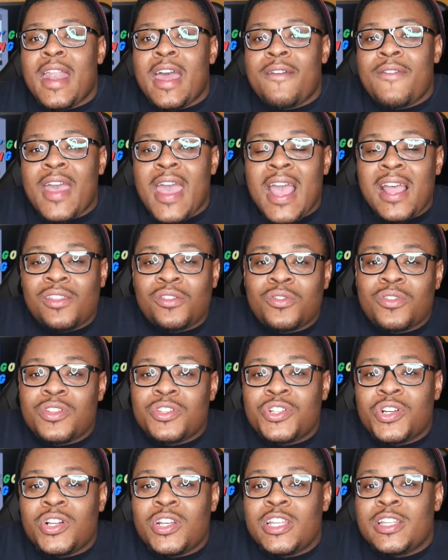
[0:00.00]
I've had through the
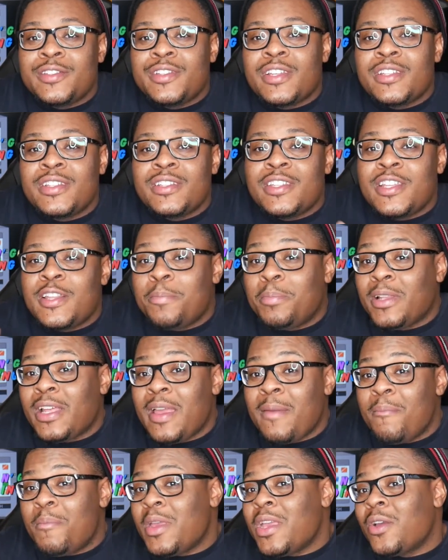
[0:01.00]
journey is because it did
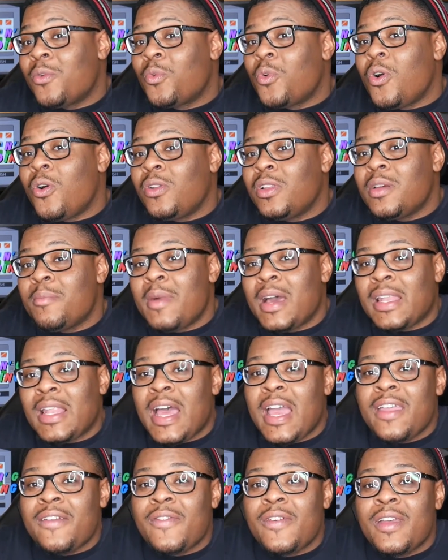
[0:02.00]
play a big role in my
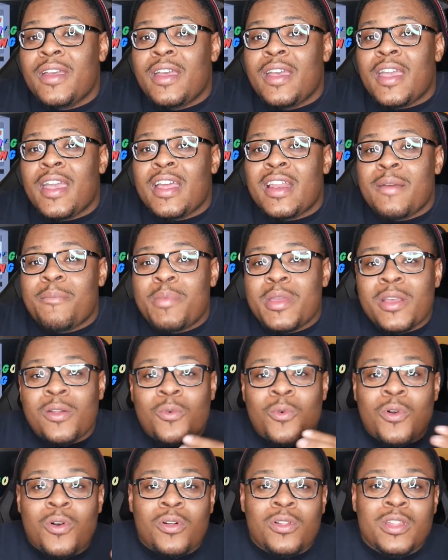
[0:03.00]
life. and a big
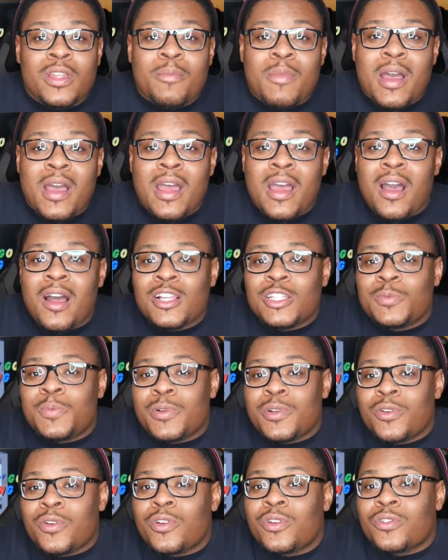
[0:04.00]
role in my
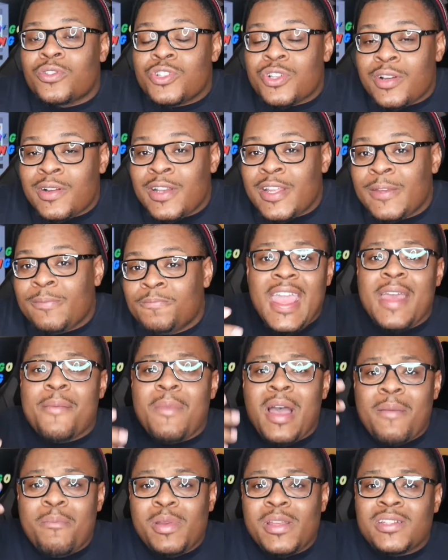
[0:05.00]
entrepreneurial journey and
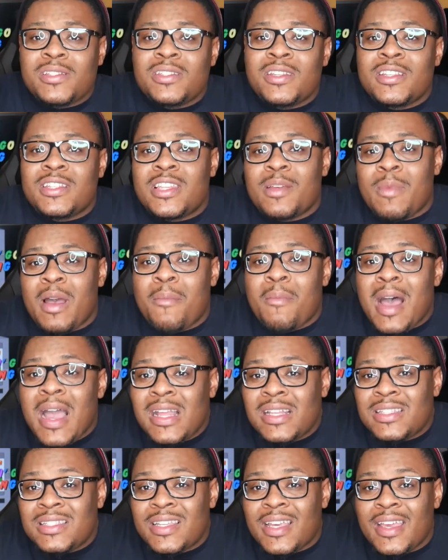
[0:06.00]
my business and my
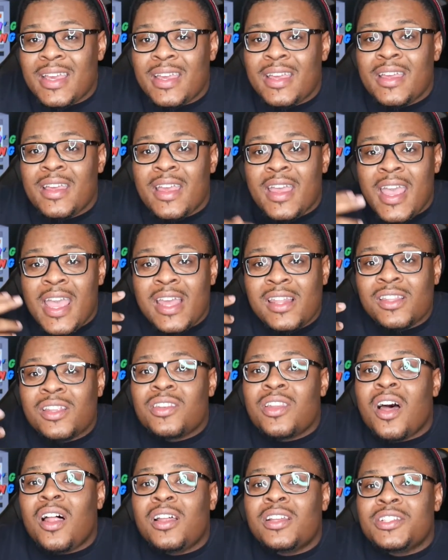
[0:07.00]
mindset and the
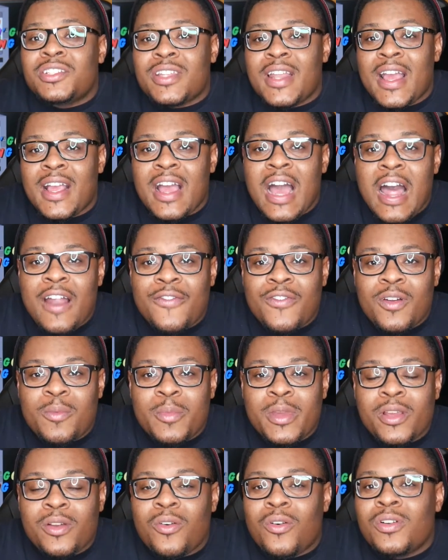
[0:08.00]
knowledge that I got from
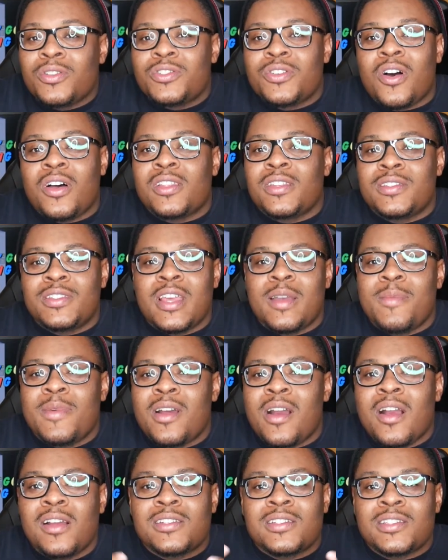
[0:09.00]
it, going to all the
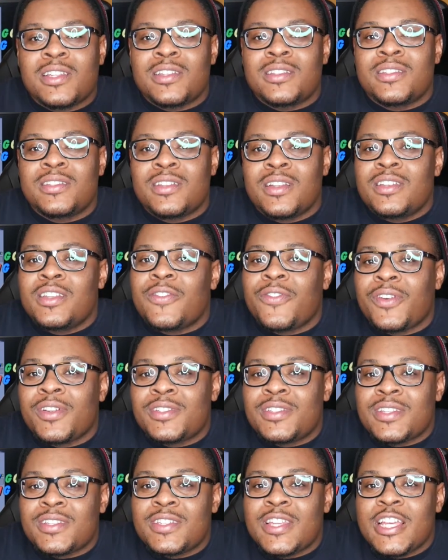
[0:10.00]
seminars and listening to different
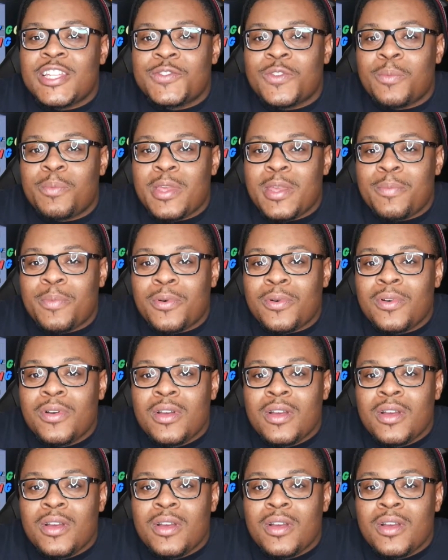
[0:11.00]
successful people.